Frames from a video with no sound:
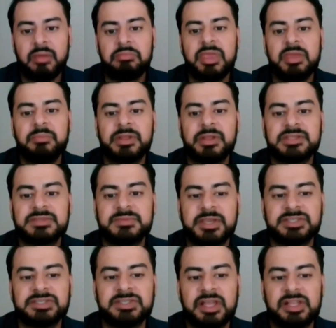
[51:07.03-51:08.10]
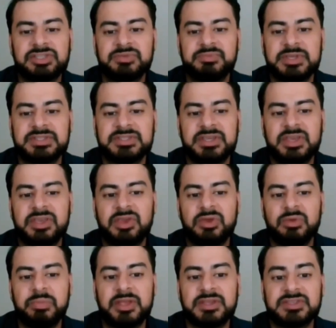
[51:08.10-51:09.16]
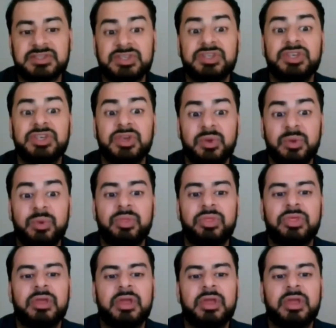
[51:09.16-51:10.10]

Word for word: People, especially L G B T Q plus youth,